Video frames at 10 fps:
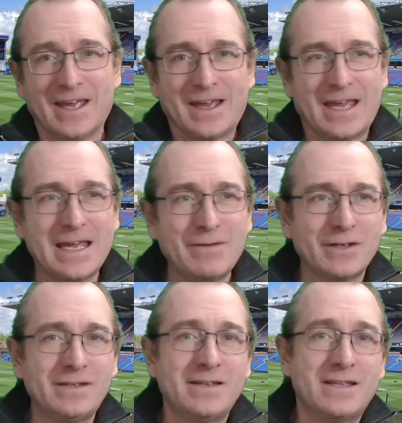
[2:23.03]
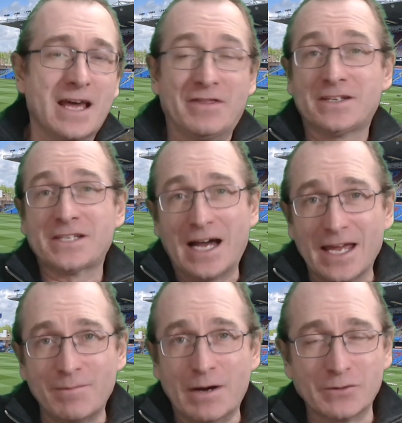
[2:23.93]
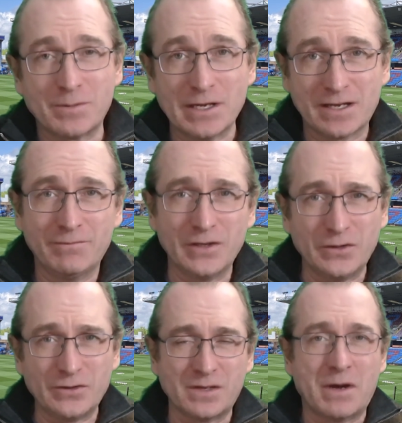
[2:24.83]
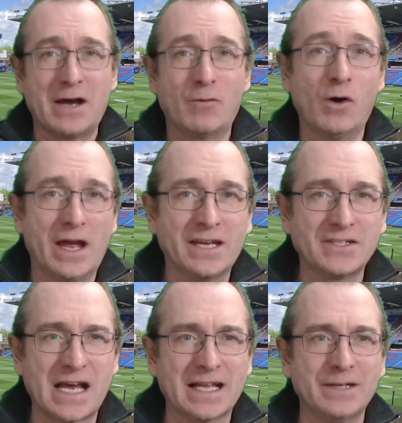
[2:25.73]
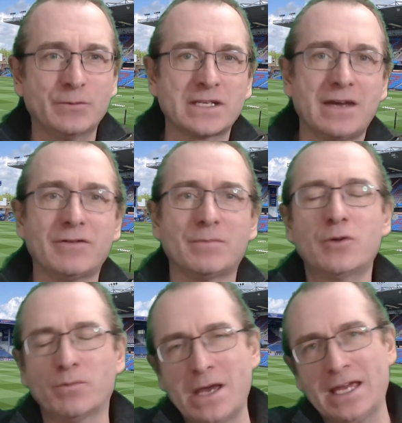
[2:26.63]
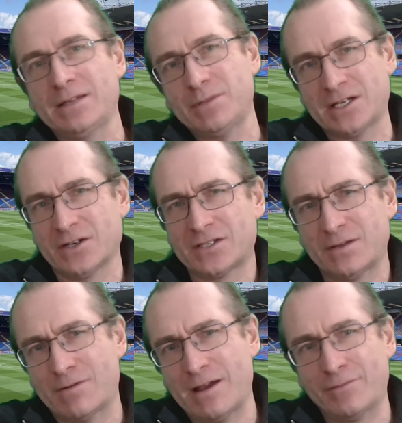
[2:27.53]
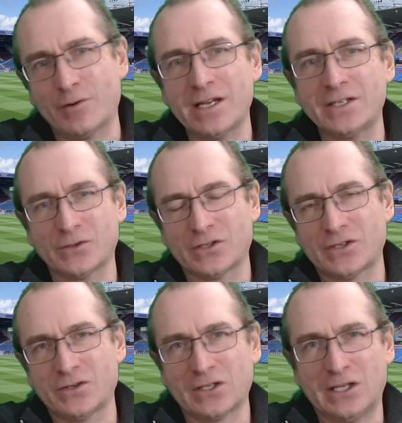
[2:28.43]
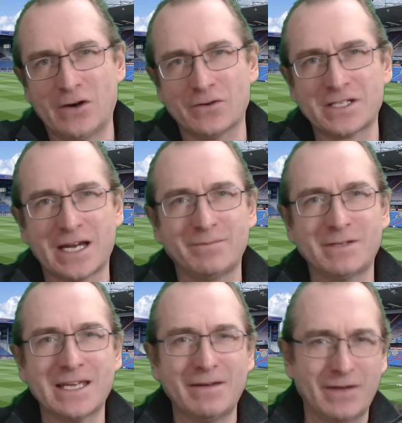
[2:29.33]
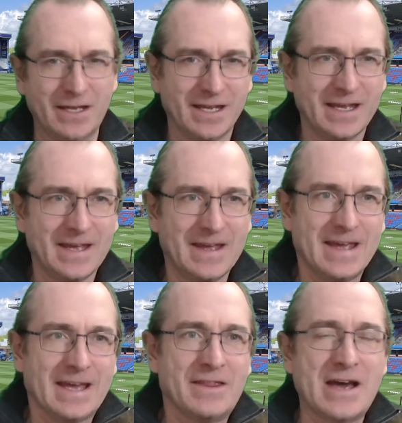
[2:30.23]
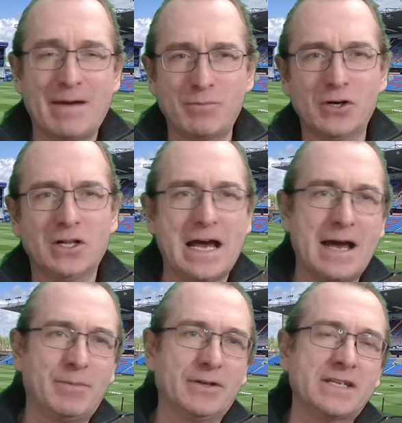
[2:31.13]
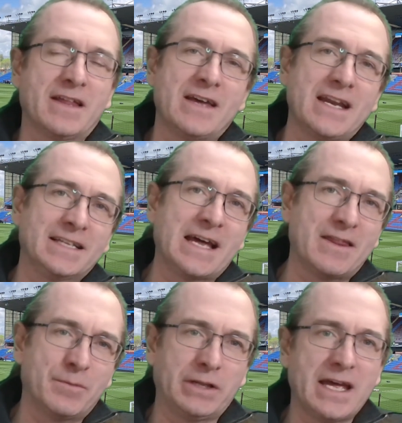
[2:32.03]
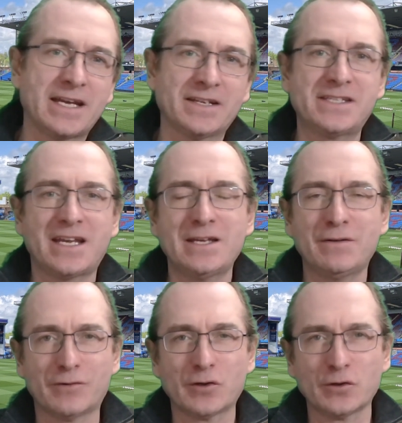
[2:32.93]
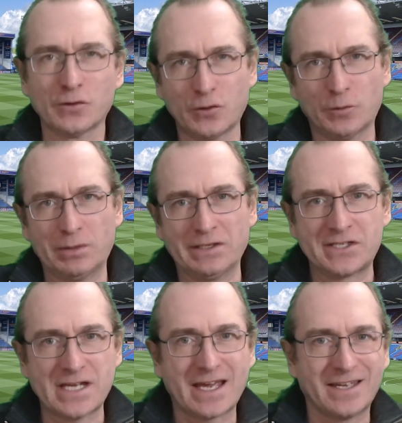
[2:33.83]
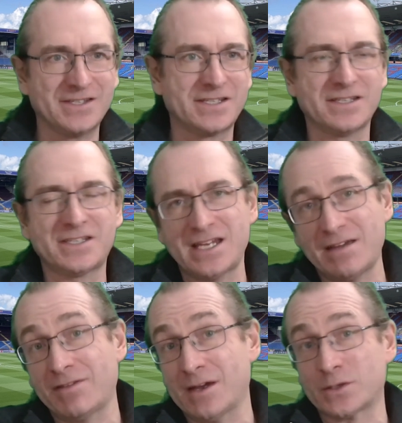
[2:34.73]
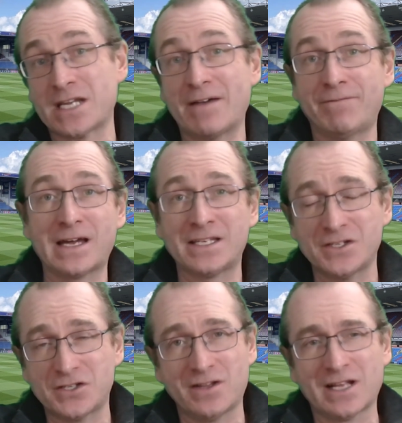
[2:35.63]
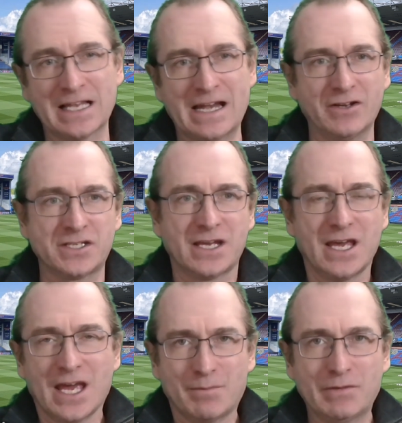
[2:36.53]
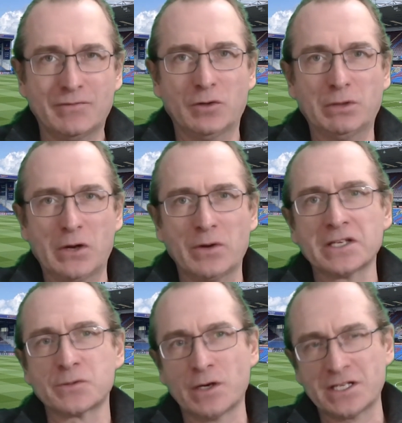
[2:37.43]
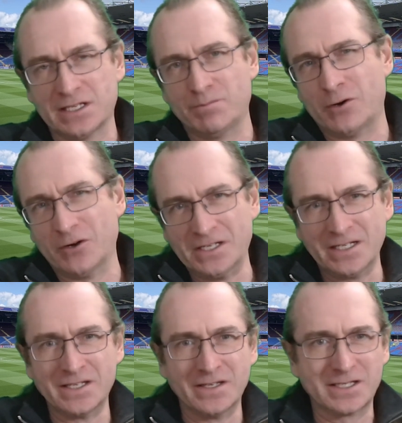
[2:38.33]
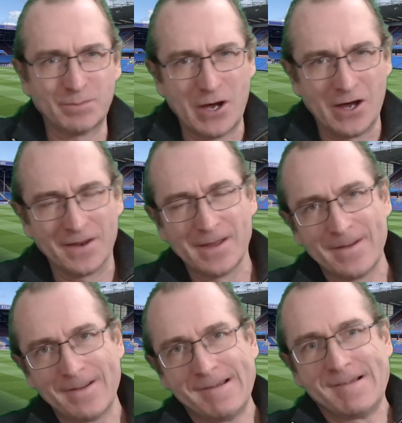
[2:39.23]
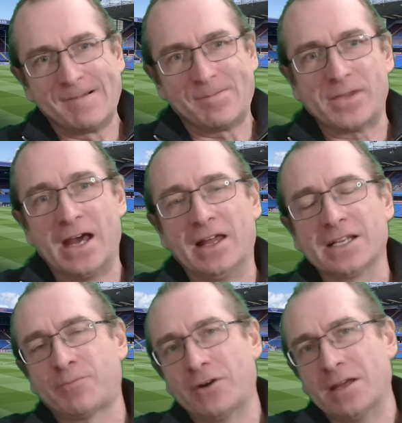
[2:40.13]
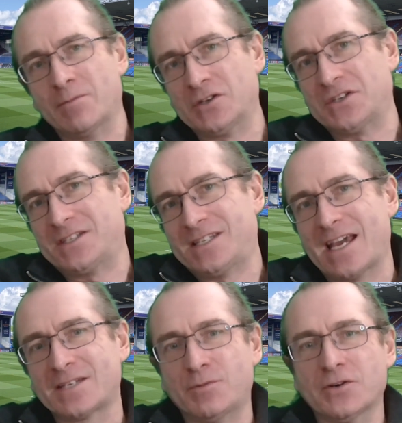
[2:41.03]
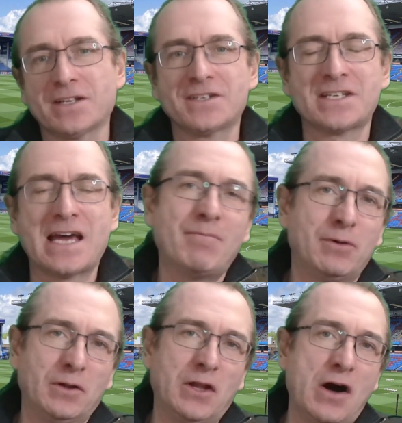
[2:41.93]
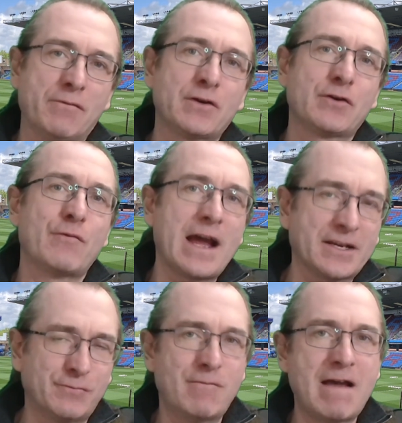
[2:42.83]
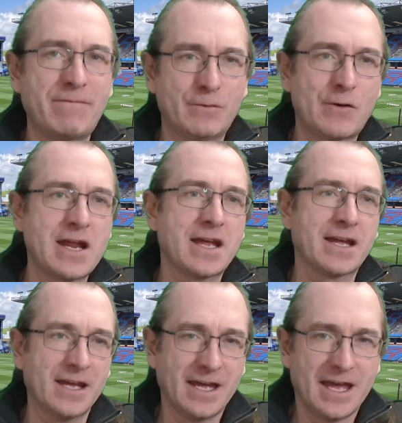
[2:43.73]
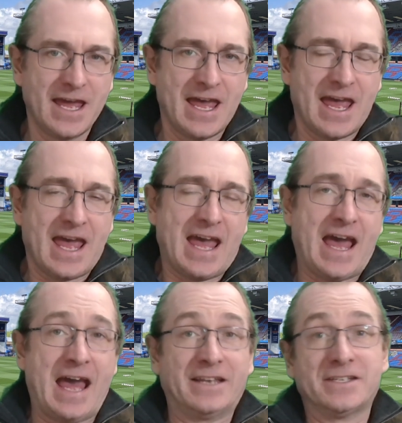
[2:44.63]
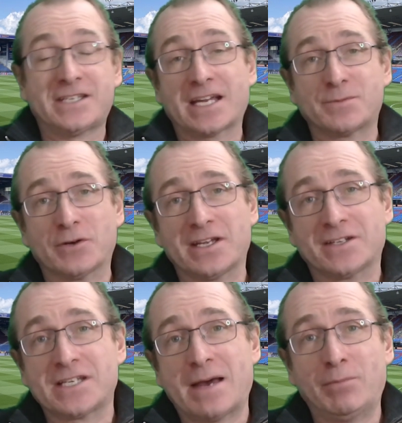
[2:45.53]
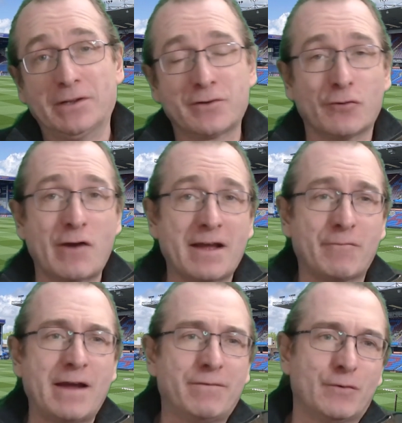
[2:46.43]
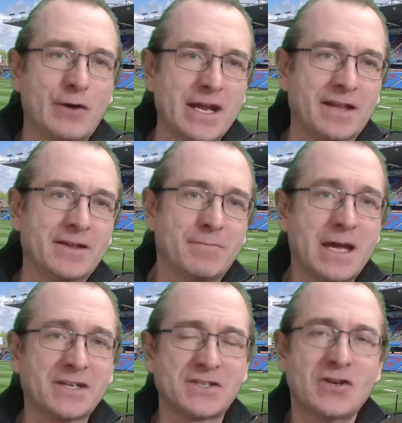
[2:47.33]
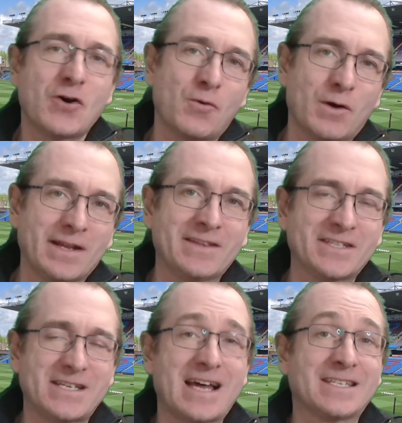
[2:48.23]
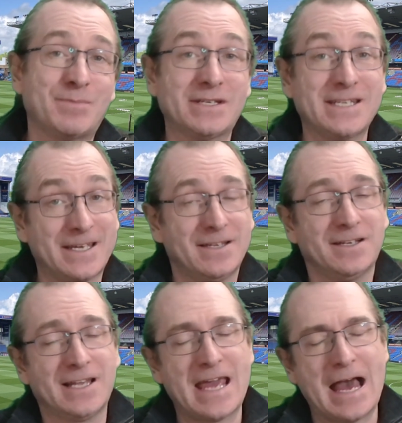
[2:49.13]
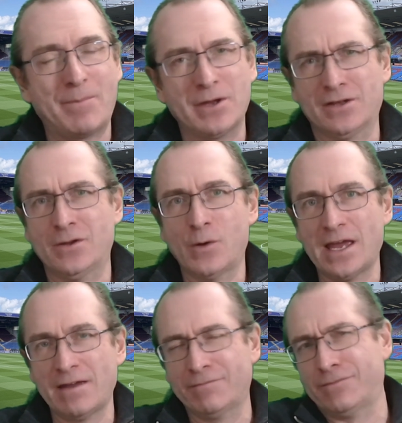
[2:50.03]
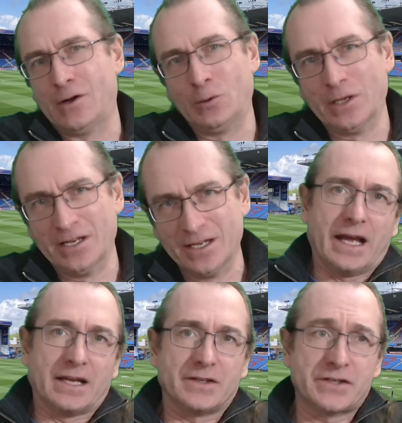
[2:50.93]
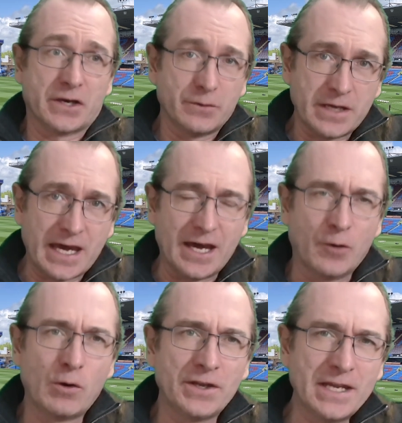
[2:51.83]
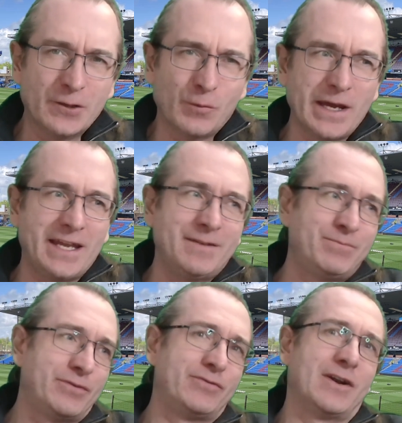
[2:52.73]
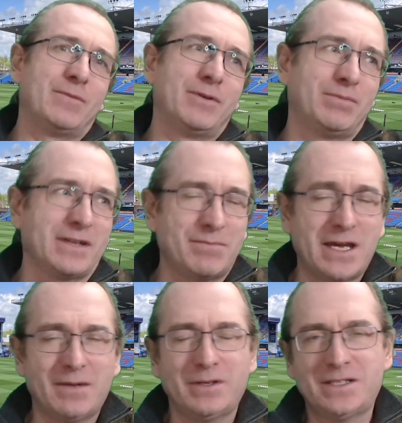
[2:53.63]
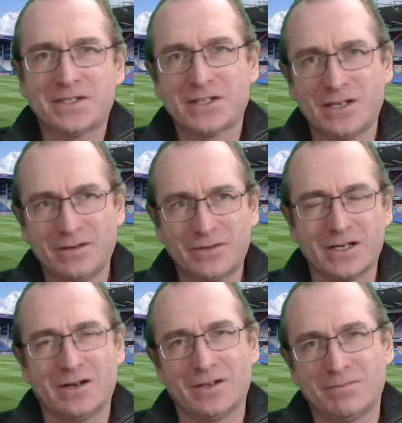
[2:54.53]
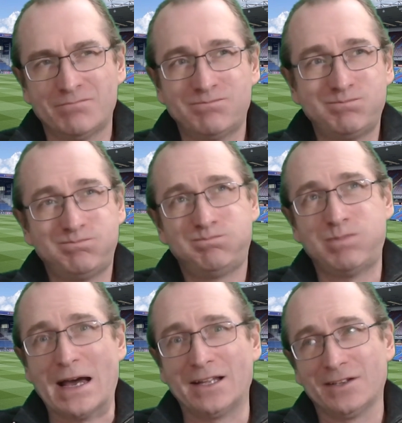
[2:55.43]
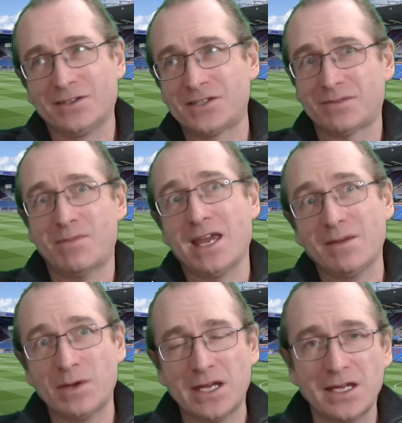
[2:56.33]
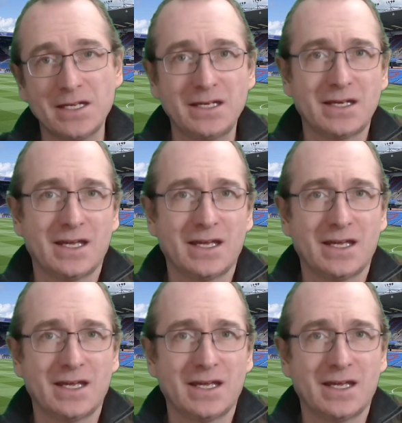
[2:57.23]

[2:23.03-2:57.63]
Even at the time, I was a bit confused about what exactly was given, but mainly because the referee took such a long time to give it. The handball happened, and then he let the play continue for a good couple of seconds to see if there was an advantage to the Clarets before blowing his whistle and pointing to the spot. Now, that's pretty much a textbook example of correct refereeing. And a textbook example of correct refereeing that makes no one in the stands particularly happy on the way it unfolded. So yeah, a 1-0 win, probably maybe deserved on balance, maybe.